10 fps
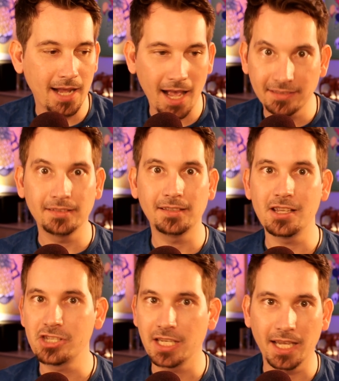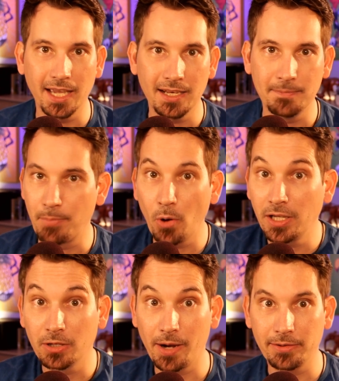SSHing in and
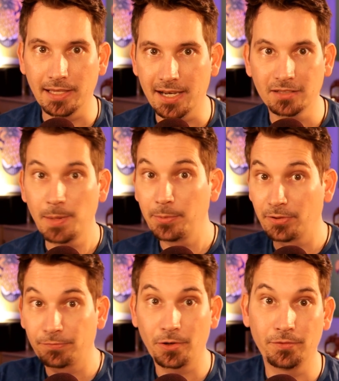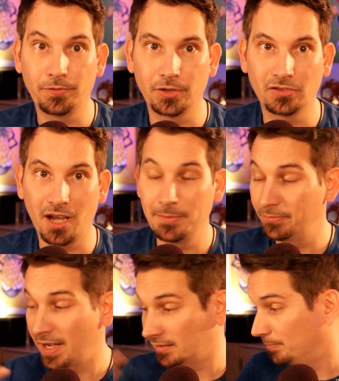poking around Linux, maybe for the first time. In
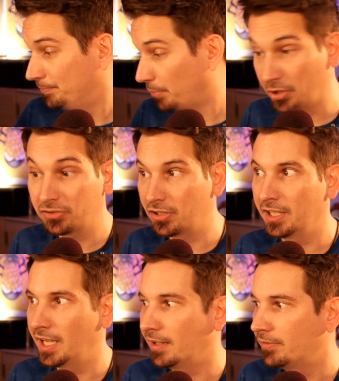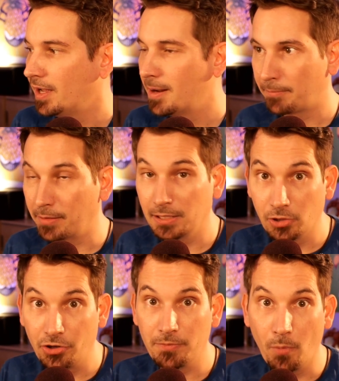fact, personally, I've probably
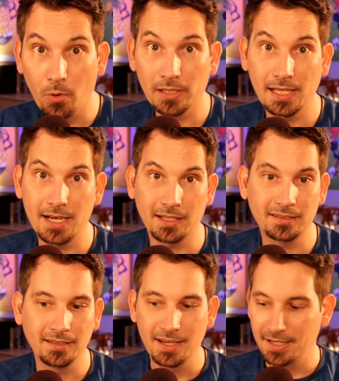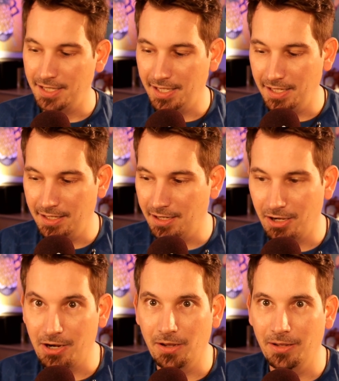learned more Linux
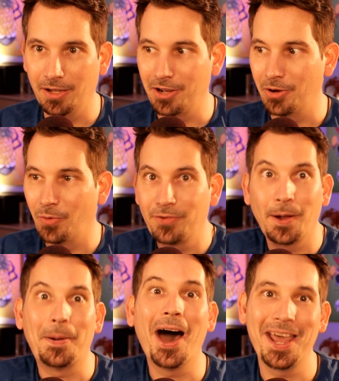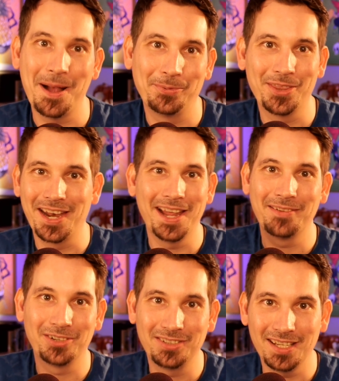on a Wi-Fi pineapple than I
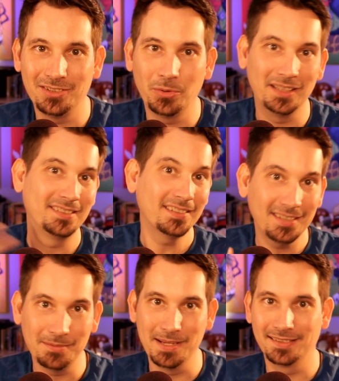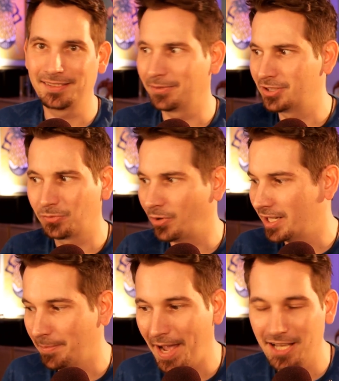ever did doing sysadmin stuff, just
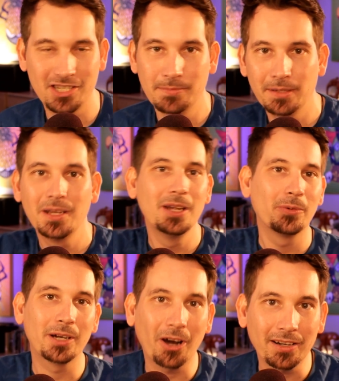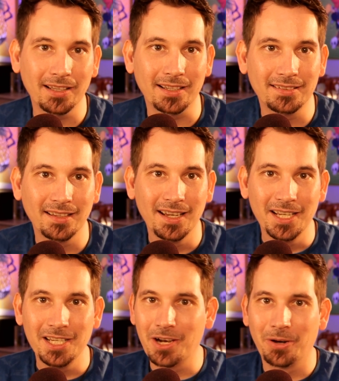running Apache. But regardless,
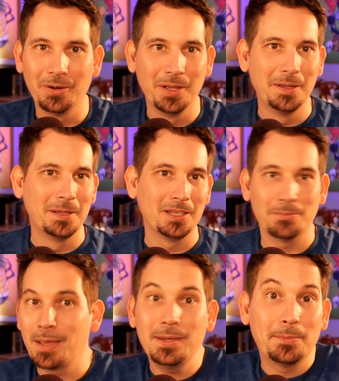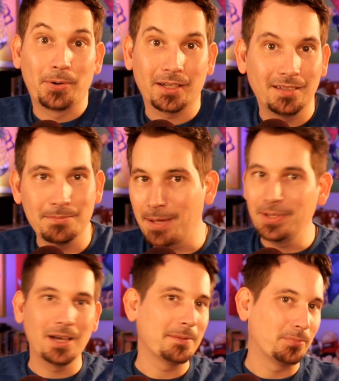maybe you bricked it,
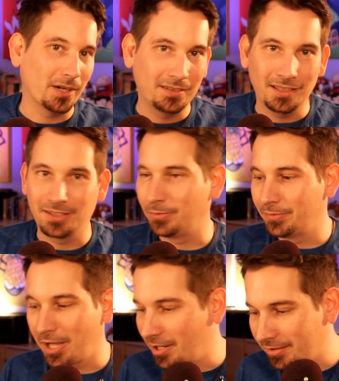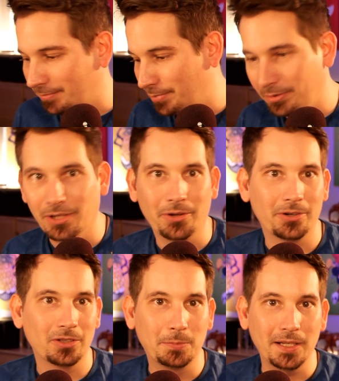maybe you unbricked it, because we've got awesome
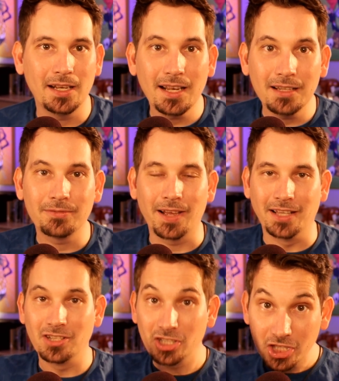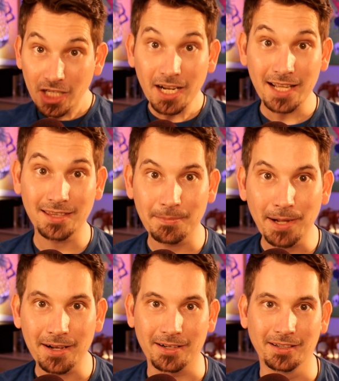bootloaders. But in any event, you got the
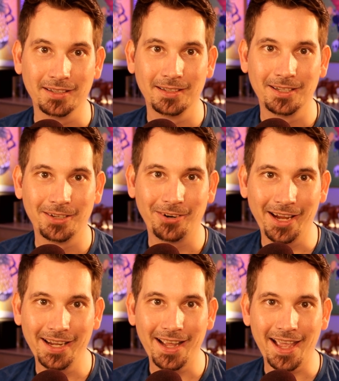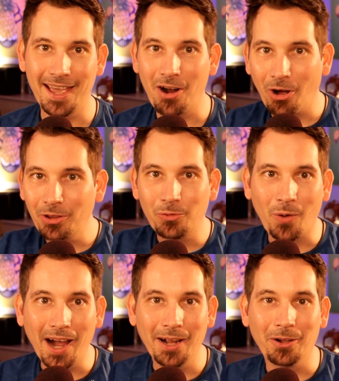bug, right? And all the
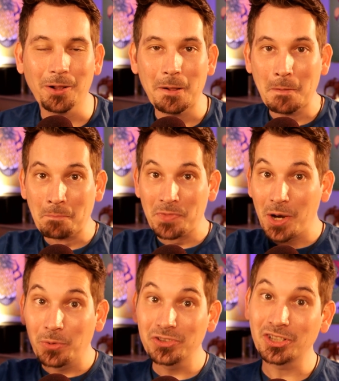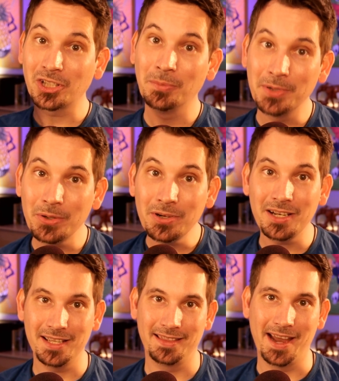while, There was a
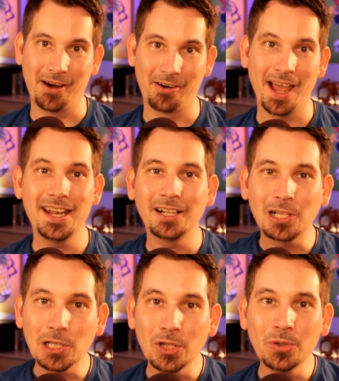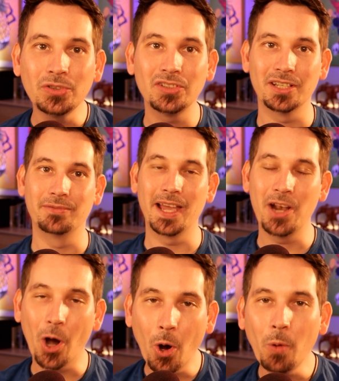community there, an inclusive
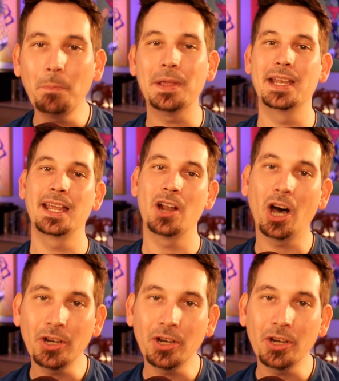and open and